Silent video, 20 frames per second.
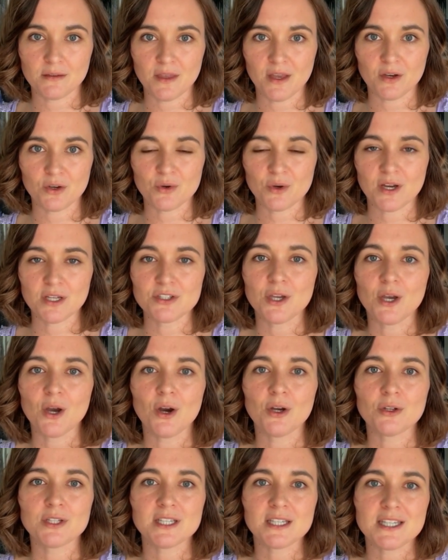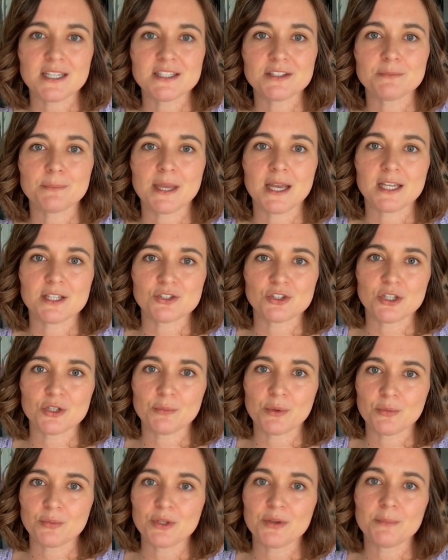Across all kids, pain
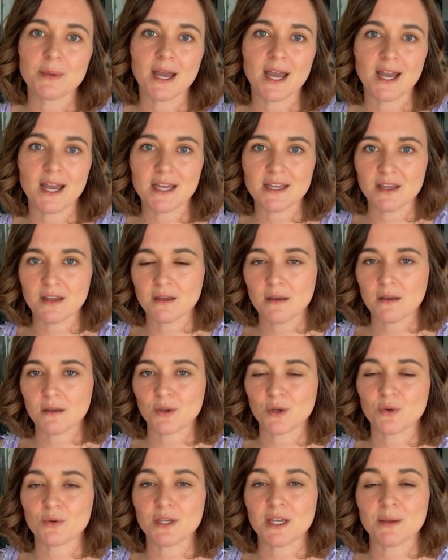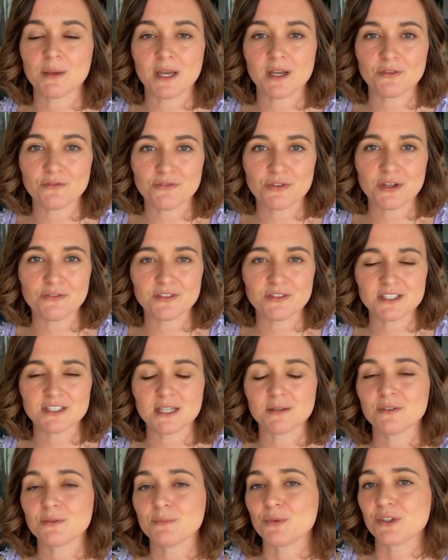treatment was bad. Only about
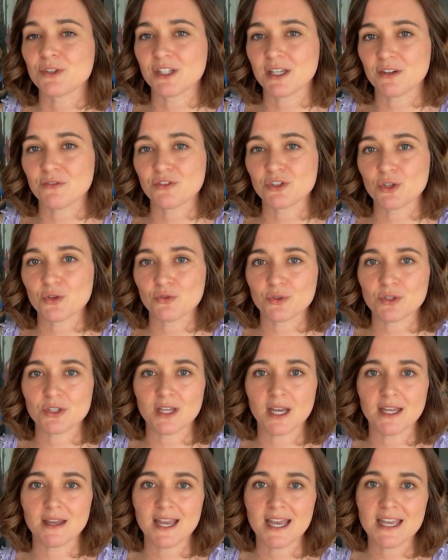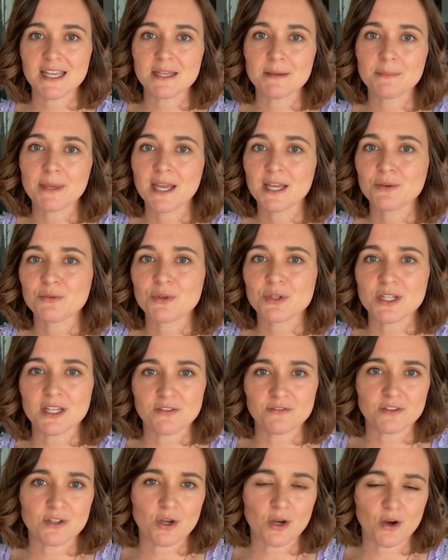fifty-seven percent of children got any pain
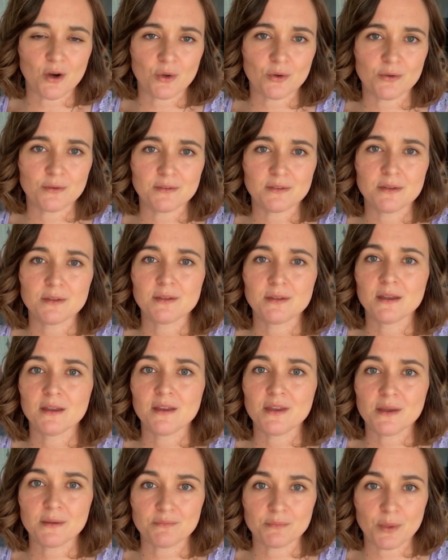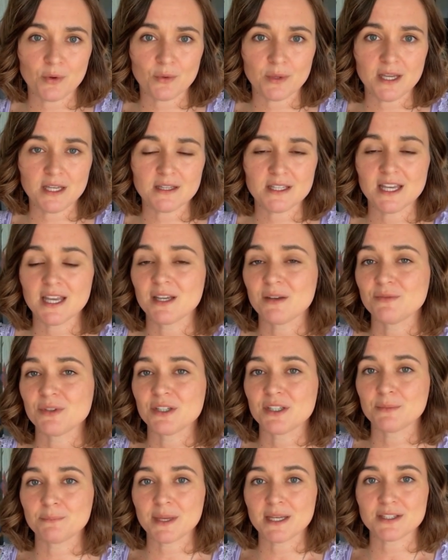relief at all. But when it came to
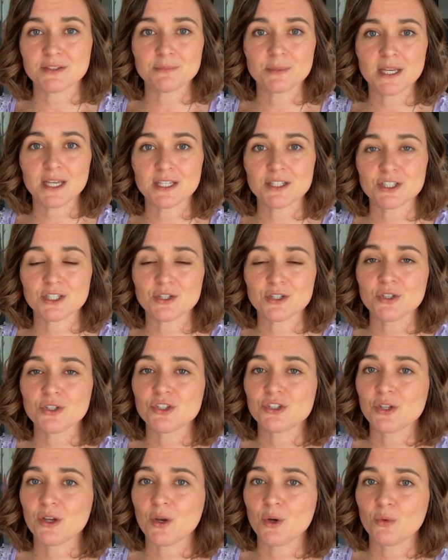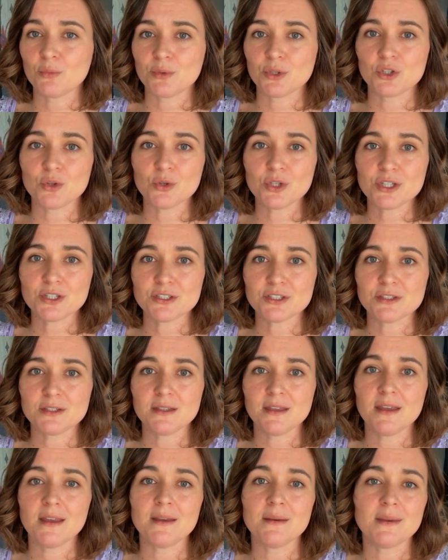the best painkillers, opioids,
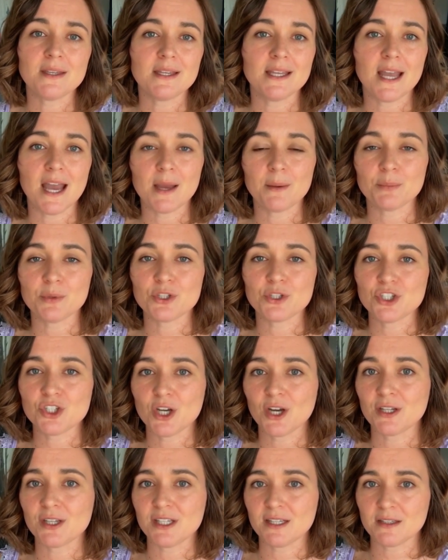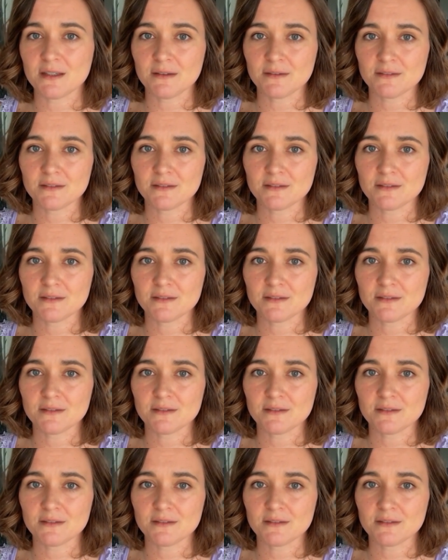the gap was shocking.